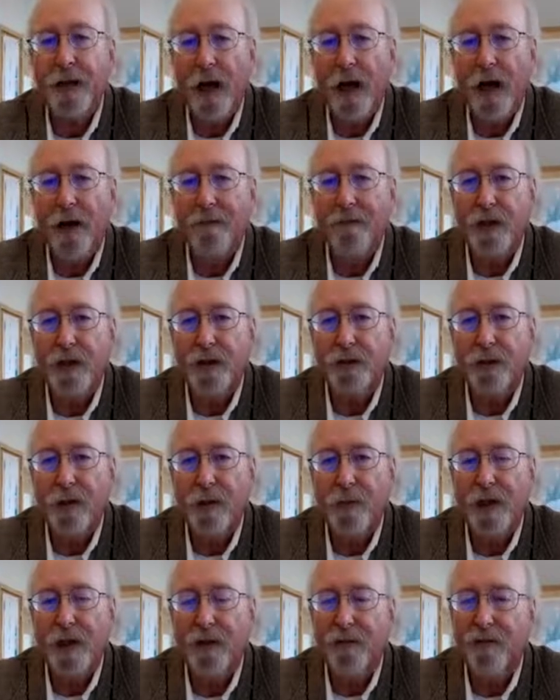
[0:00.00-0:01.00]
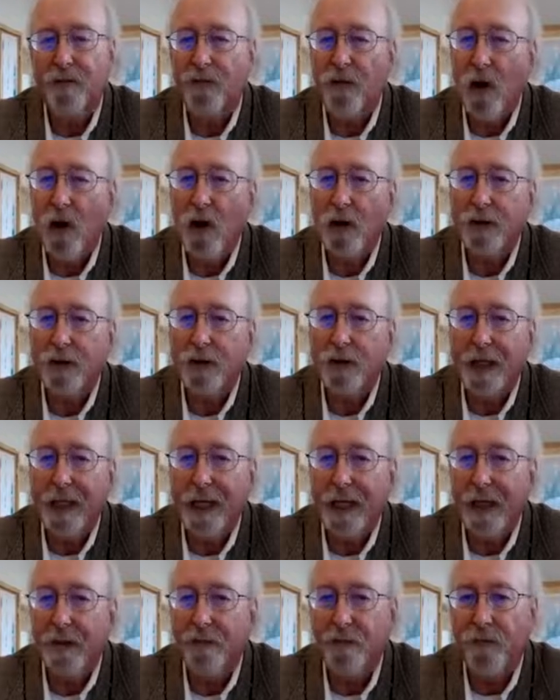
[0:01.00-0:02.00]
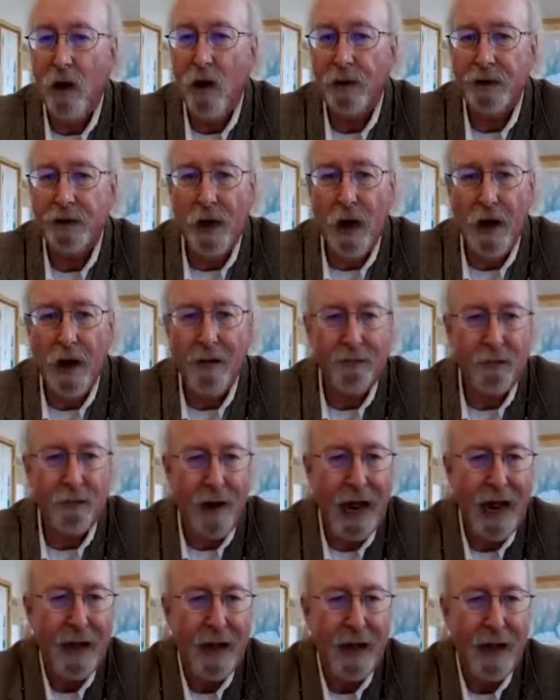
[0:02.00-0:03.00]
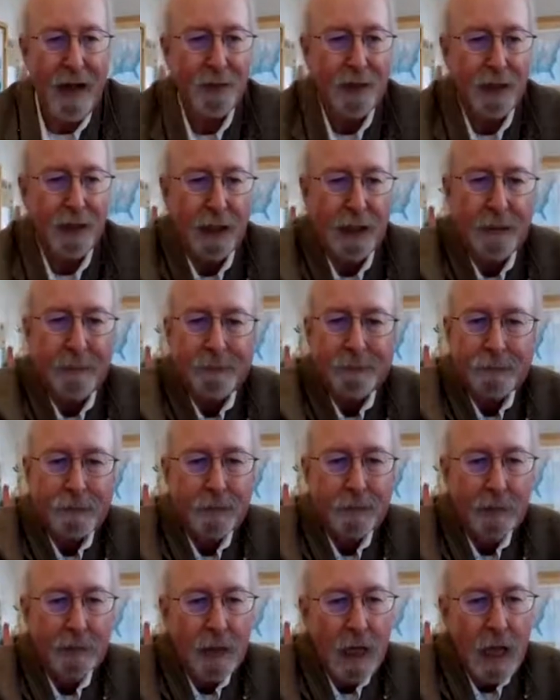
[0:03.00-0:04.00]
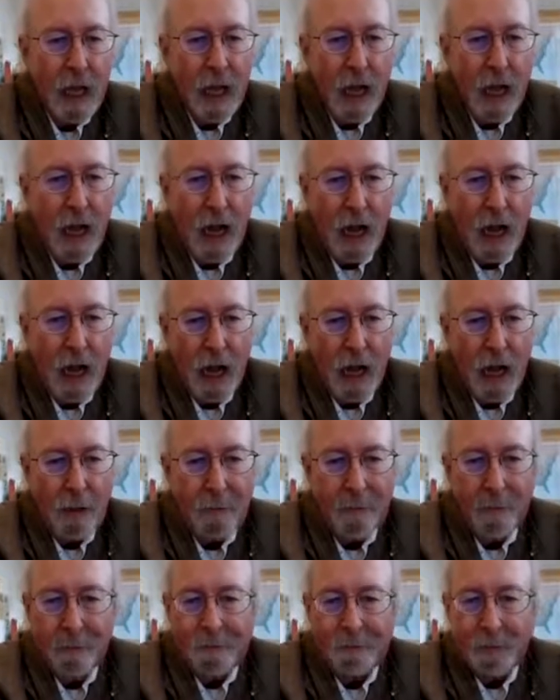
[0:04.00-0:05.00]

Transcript: of distributed faulting falls off rapidly. And